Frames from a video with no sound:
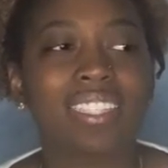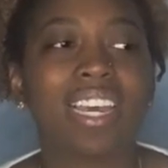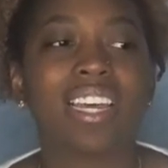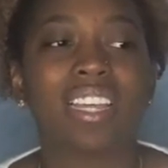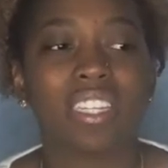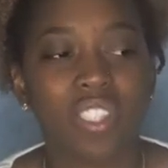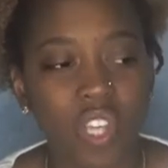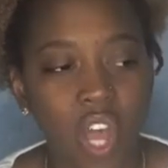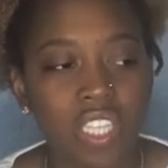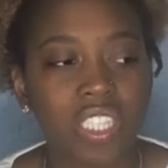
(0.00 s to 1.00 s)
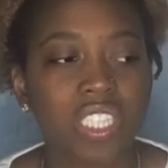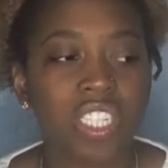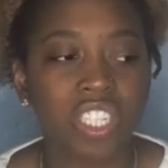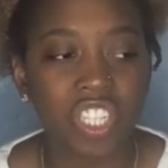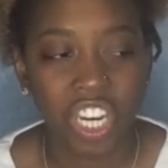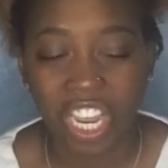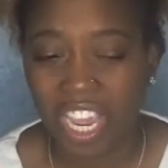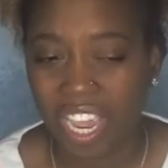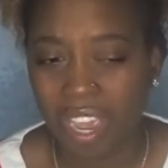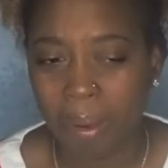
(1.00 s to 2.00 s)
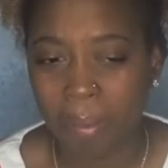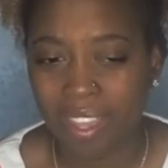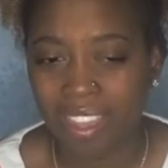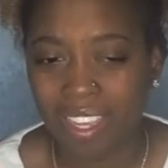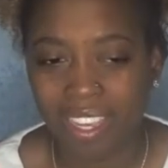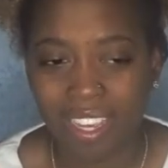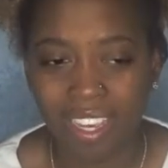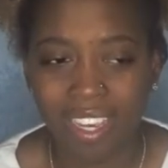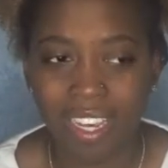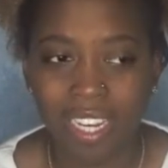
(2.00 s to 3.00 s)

They had like sausage, ham, I think.